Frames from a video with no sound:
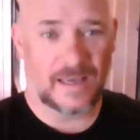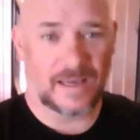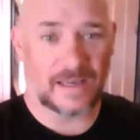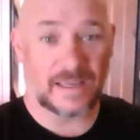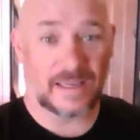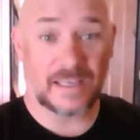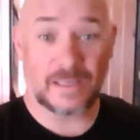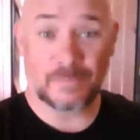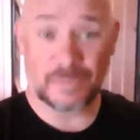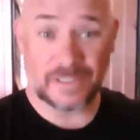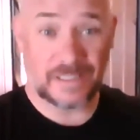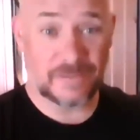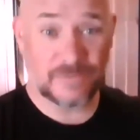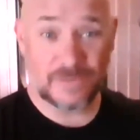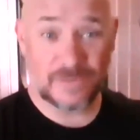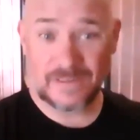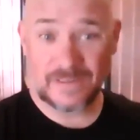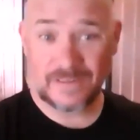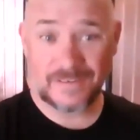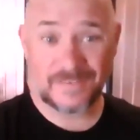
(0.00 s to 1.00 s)
Can you believe
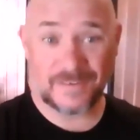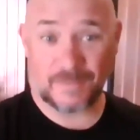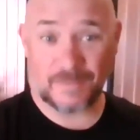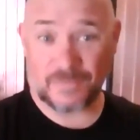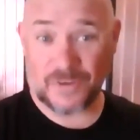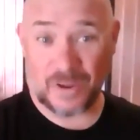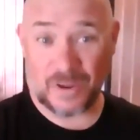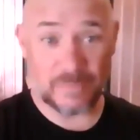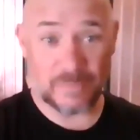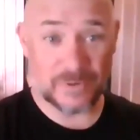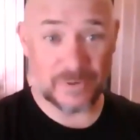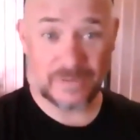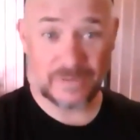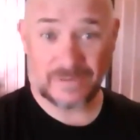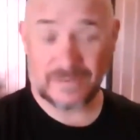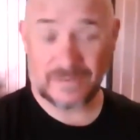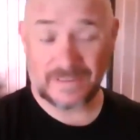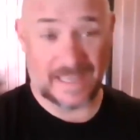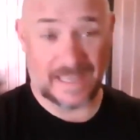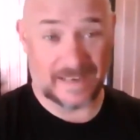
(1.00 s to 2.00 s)
September,
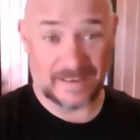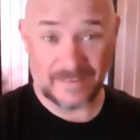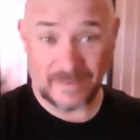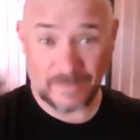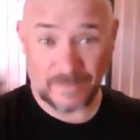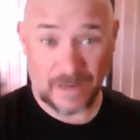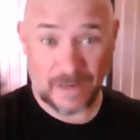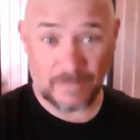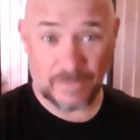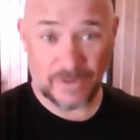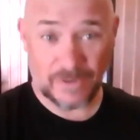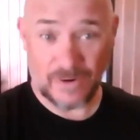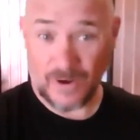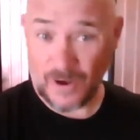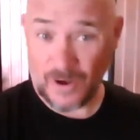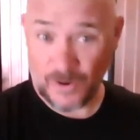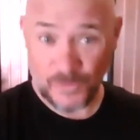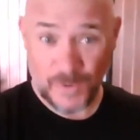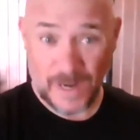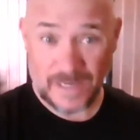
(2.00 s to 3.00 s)
the end of September
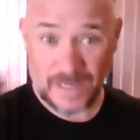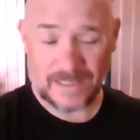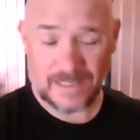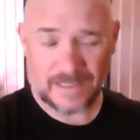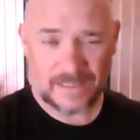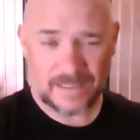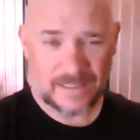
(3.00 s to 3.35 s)
already?